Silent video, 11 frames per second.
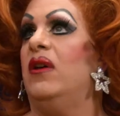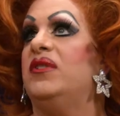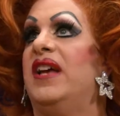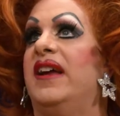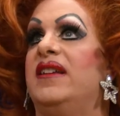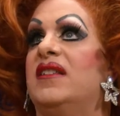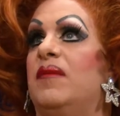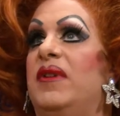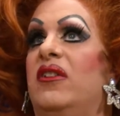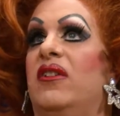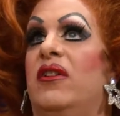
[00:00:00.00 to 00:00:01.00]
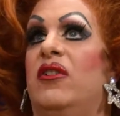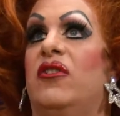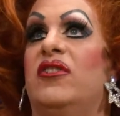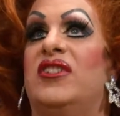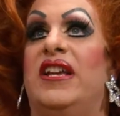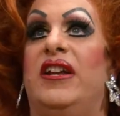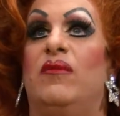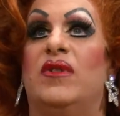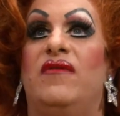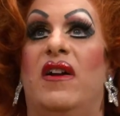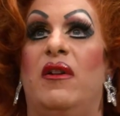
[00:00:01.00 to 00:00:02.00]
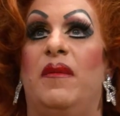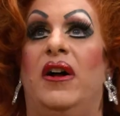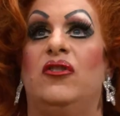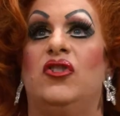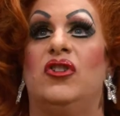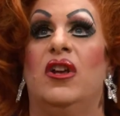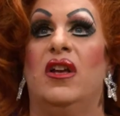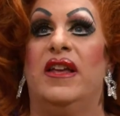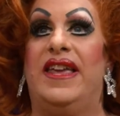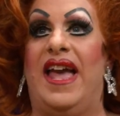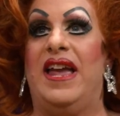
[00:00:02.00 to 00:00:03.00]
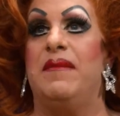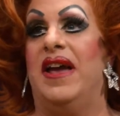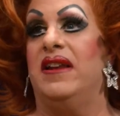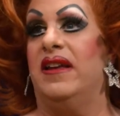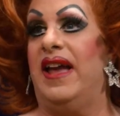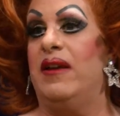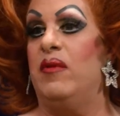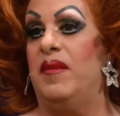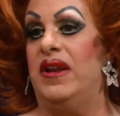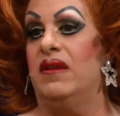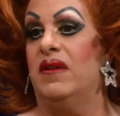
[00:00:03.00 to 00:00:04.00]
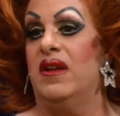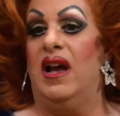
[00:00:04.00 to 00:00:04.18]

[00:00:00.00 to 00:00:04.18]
old days. I mean, you know, the scene was very much gay men and gay women,